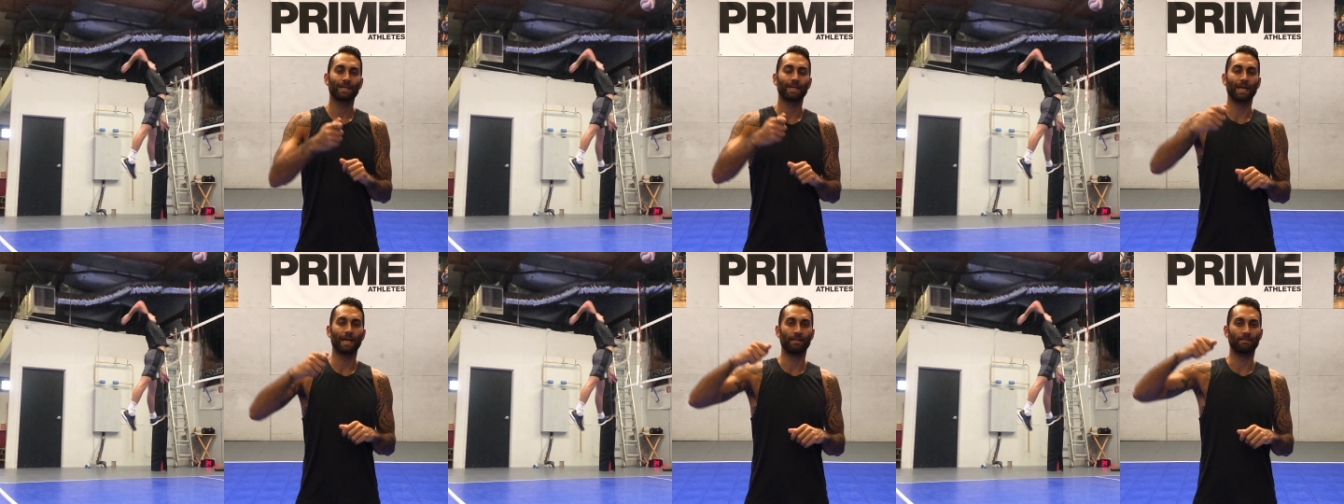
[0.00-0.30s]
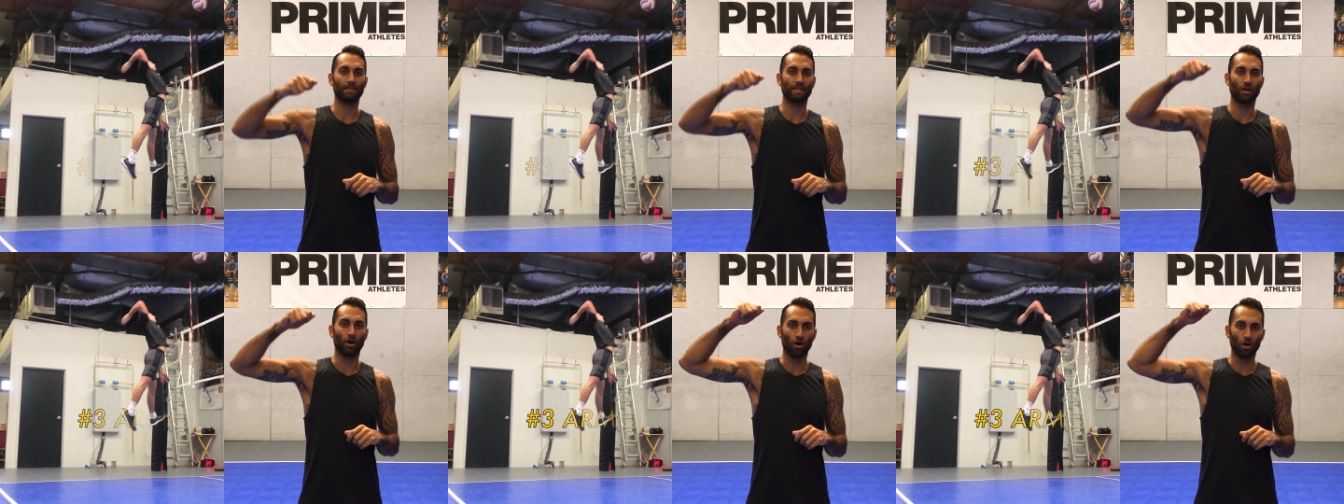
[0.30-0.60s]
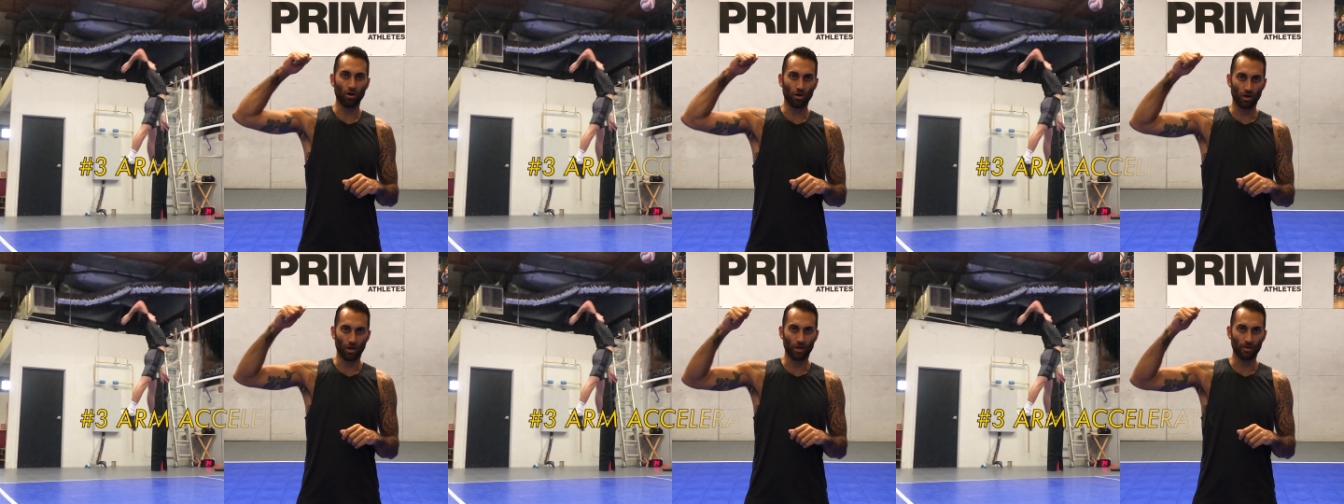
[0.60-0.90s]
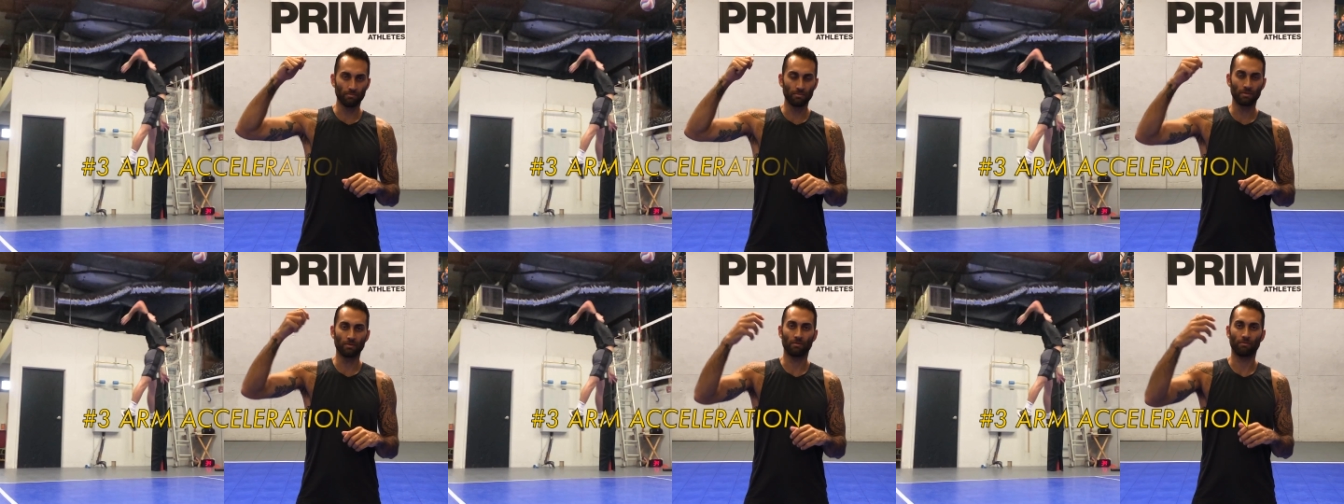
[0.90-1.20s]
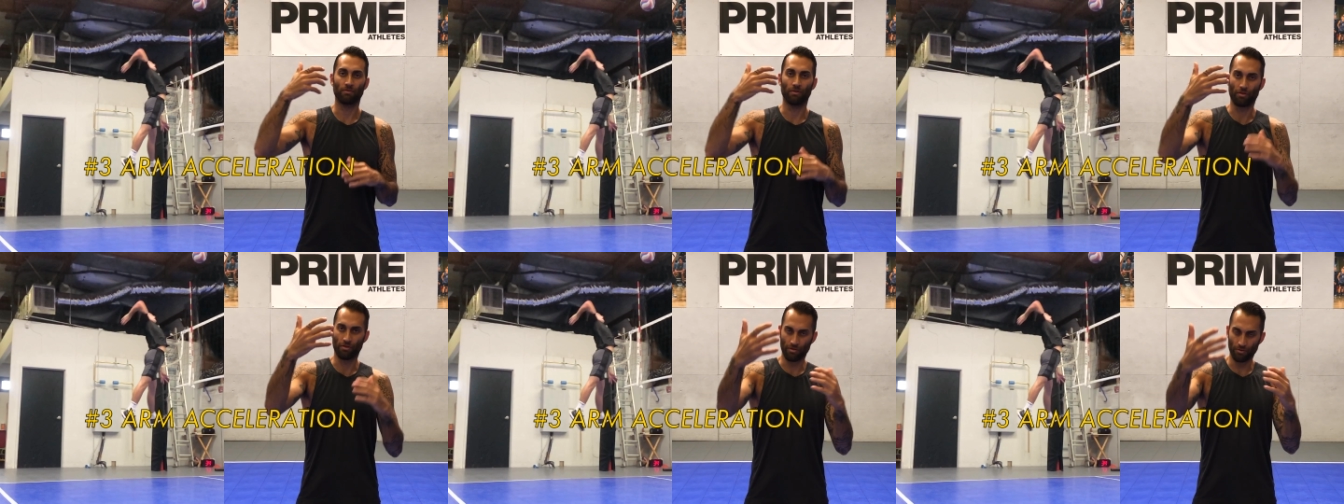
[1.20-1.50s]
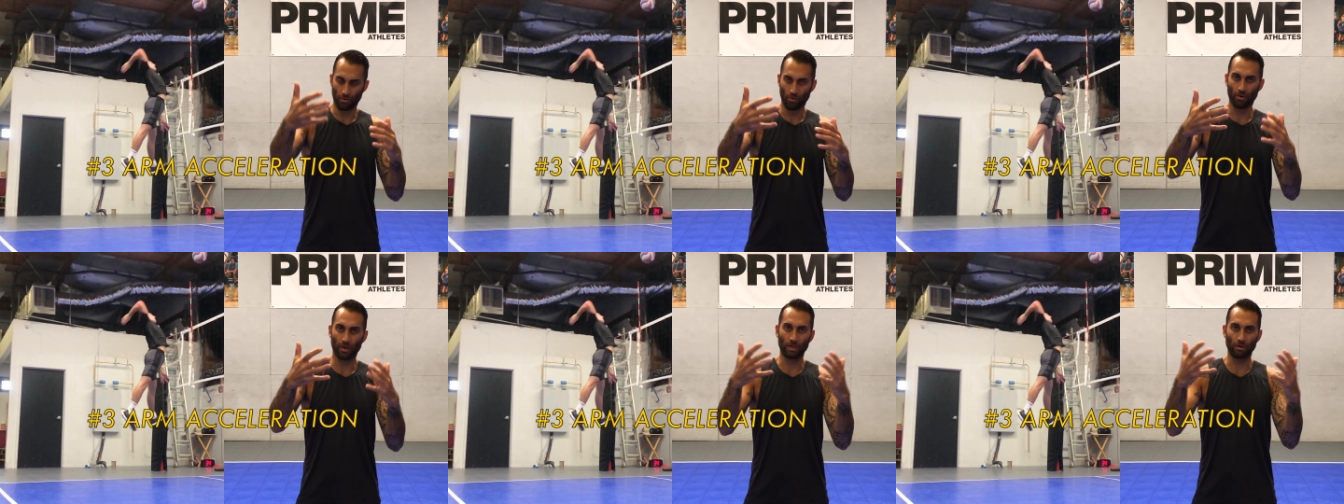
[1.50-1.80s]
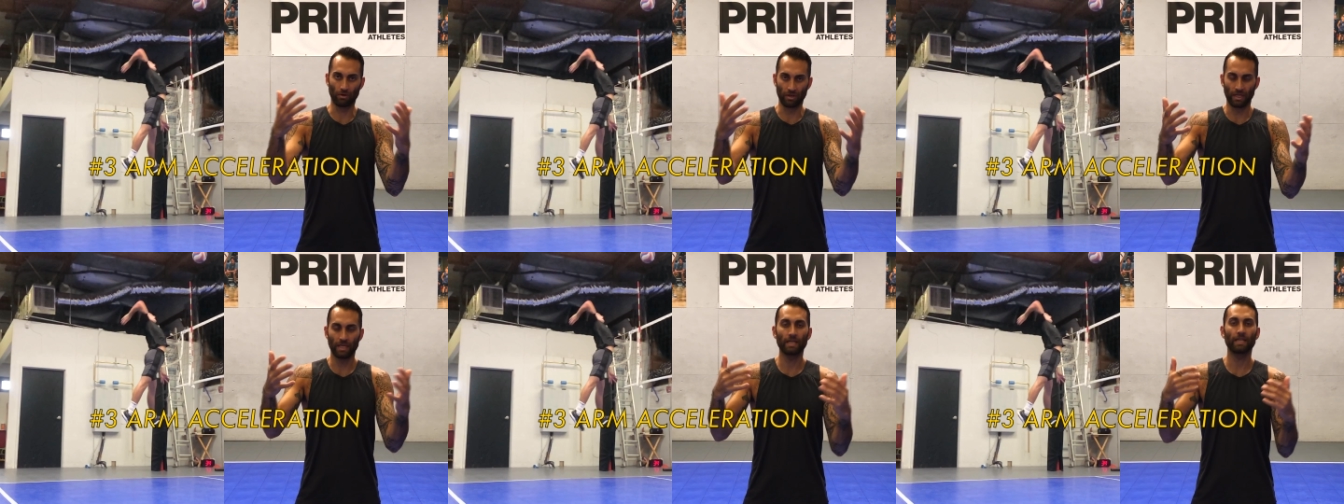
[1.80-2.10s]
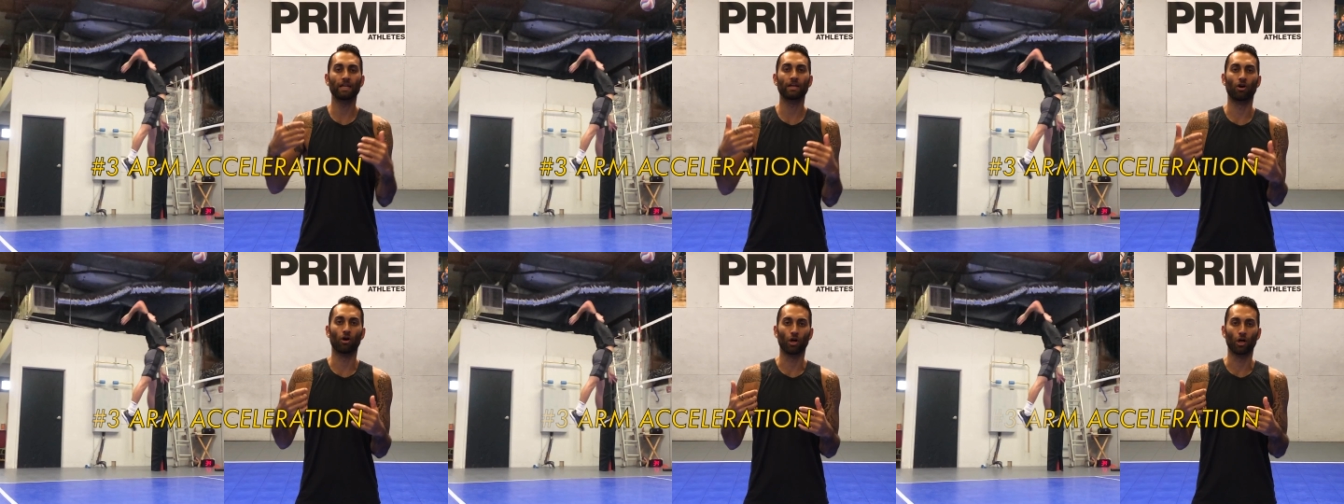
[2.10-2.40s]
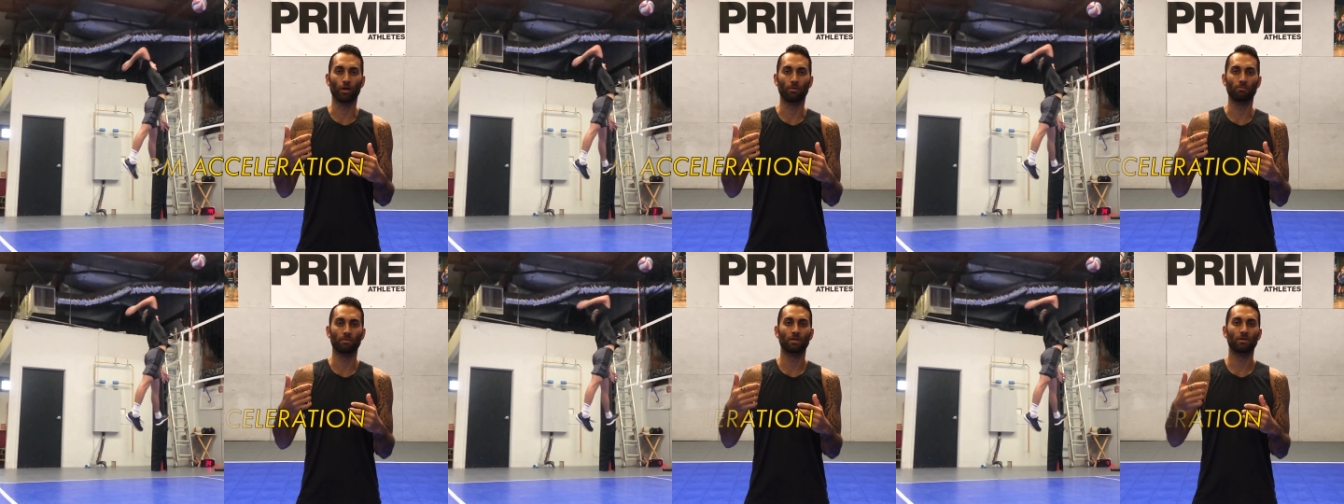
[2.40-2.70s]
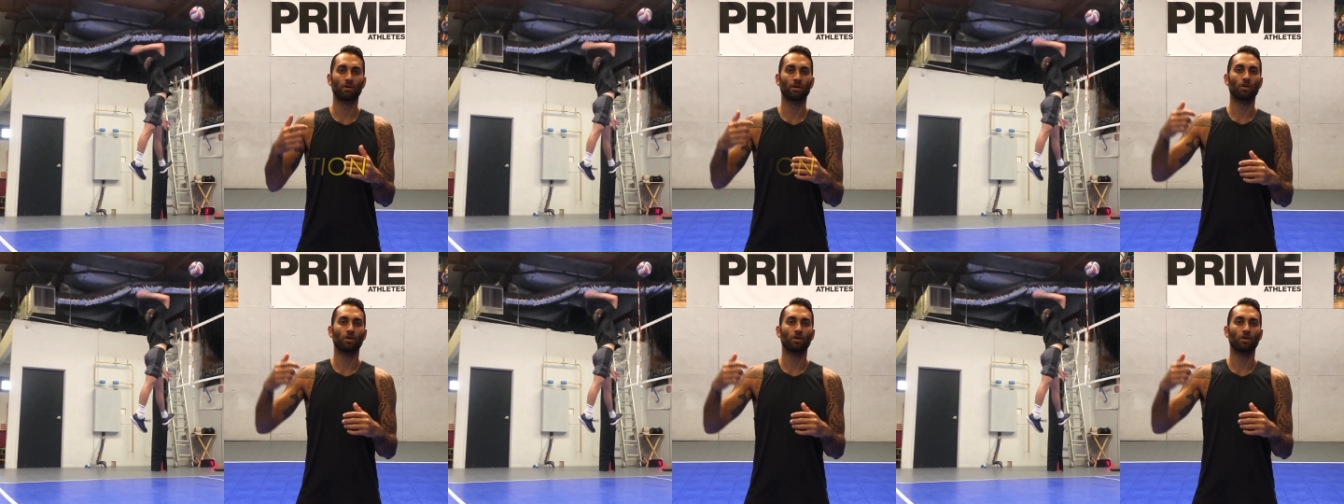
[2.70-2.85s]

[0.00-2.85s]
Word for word: And the arm, the throwing or hitting arm,